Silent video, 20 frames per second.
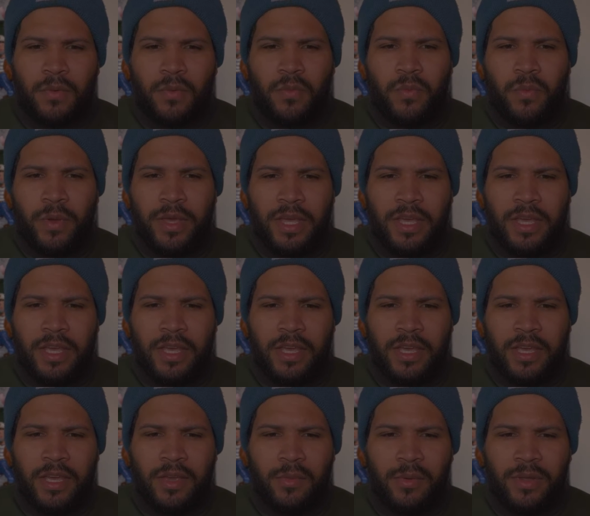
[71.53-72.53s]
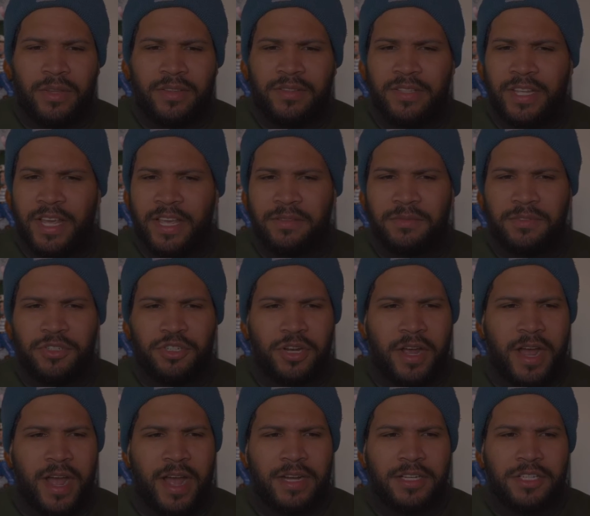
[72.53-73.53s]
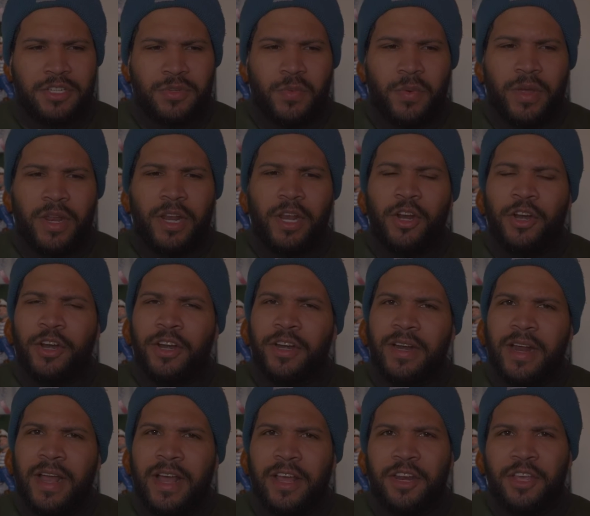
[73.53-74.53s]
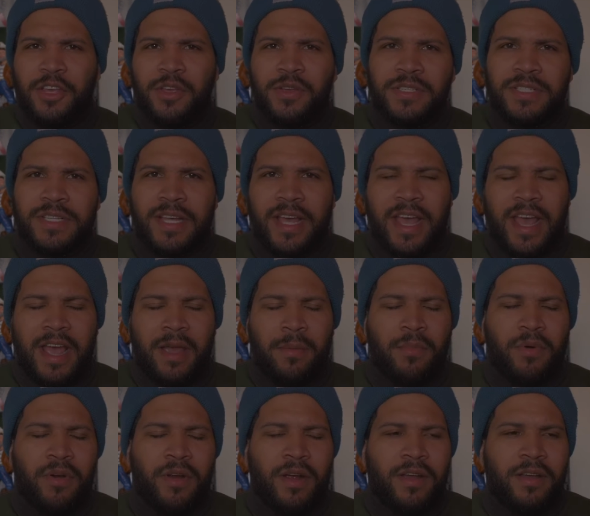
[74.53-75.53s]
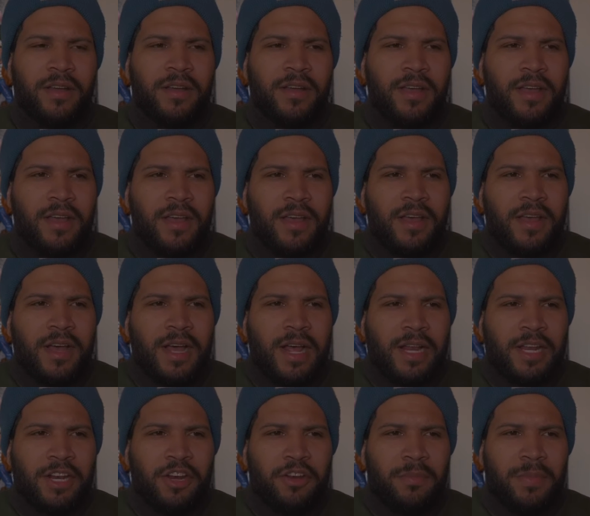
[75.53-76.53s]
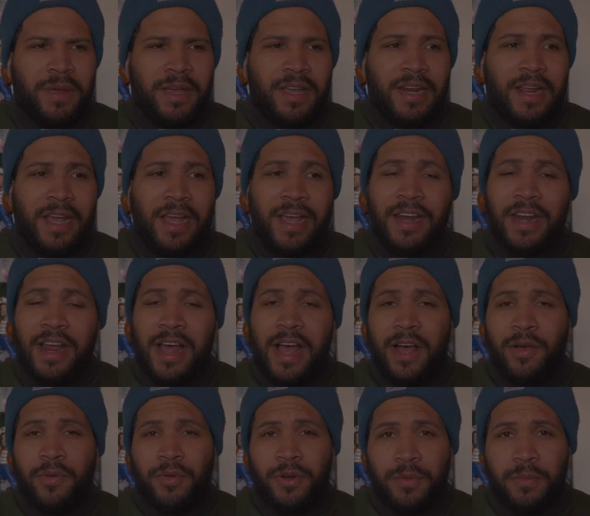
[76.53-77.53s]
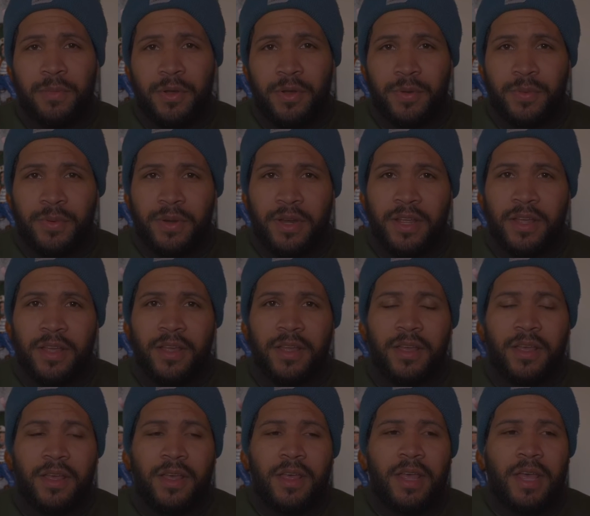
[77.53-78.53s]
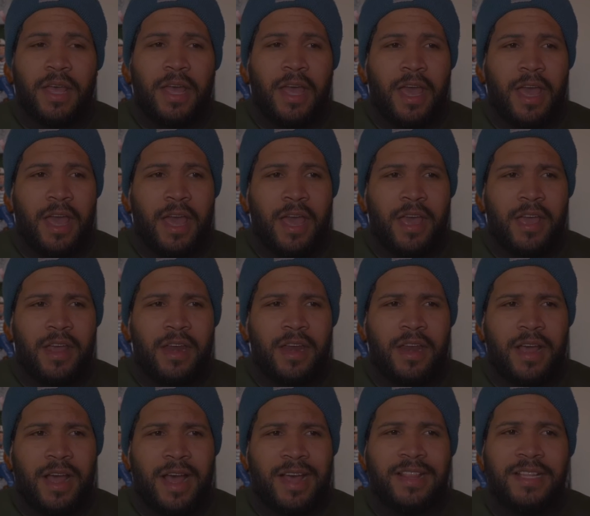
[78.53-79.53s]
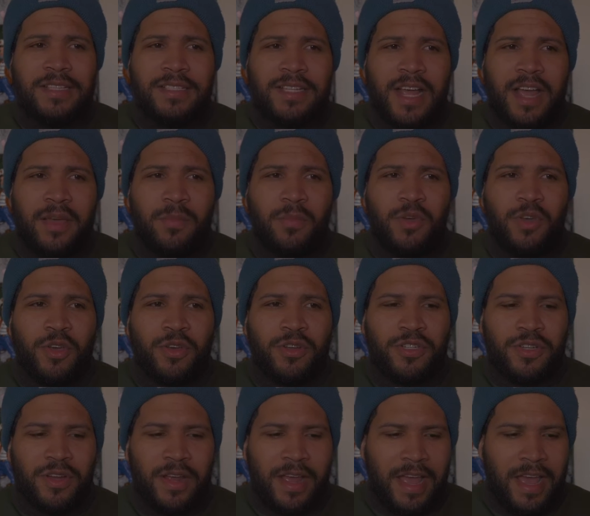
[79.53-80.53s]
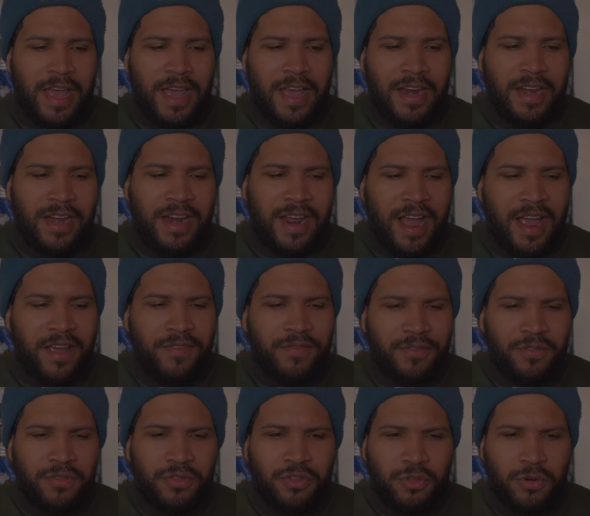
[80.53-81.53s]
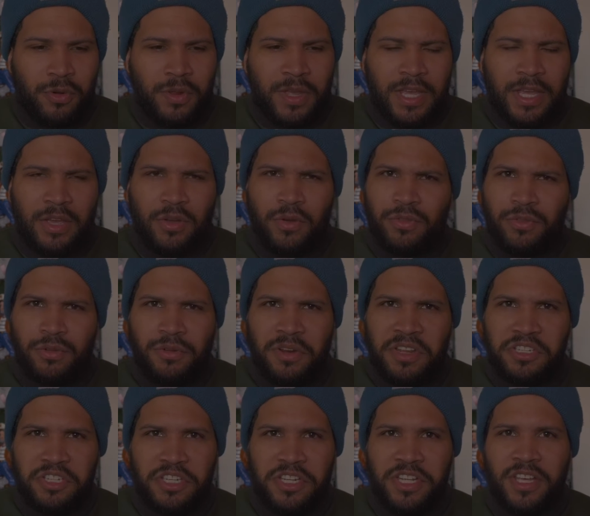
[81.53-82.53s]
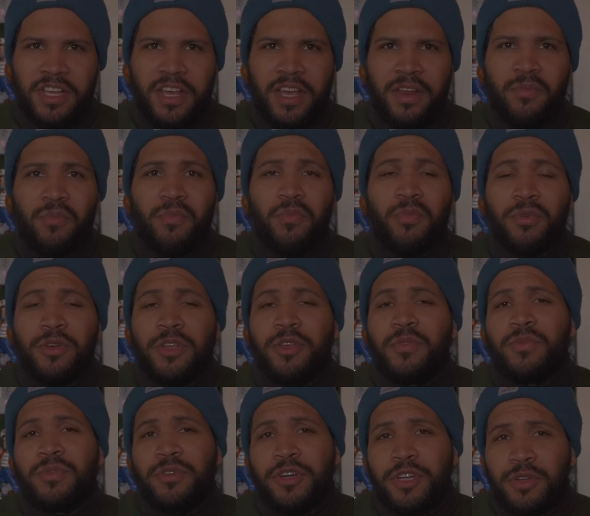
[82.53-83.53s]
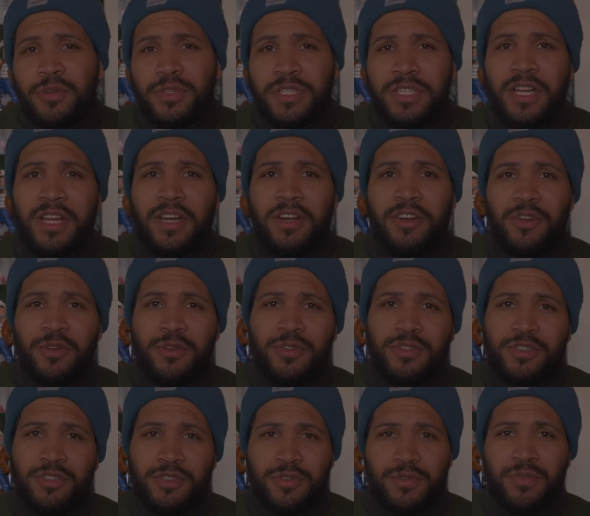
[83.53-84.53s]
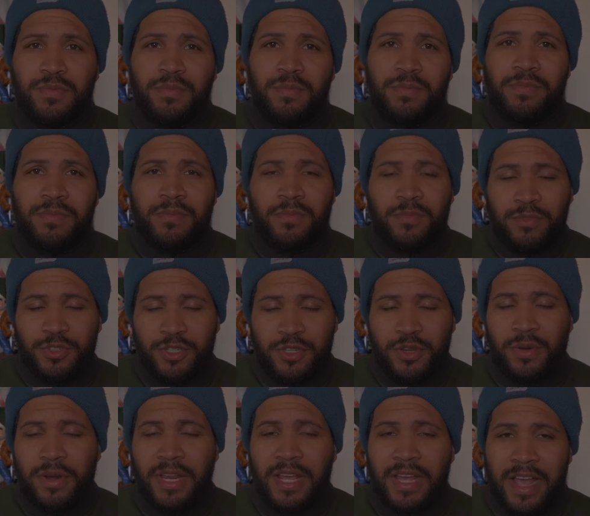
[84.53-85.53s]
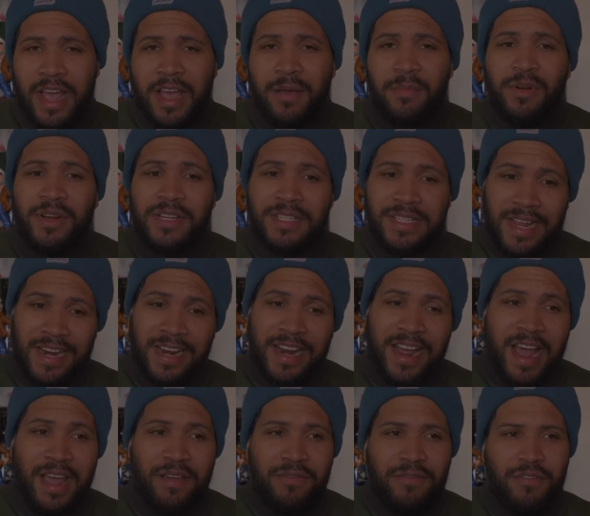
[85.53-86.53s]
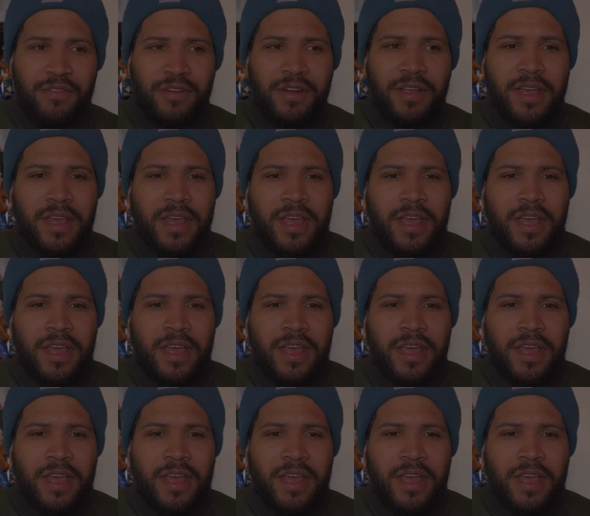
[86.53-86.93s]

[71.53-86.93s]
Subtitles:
we take shots, we learn how to use the camera a little bit in auto mode. And at the time, we also had the iPhone 3 or 3G, and we were using those two Sony cameras and the iPhone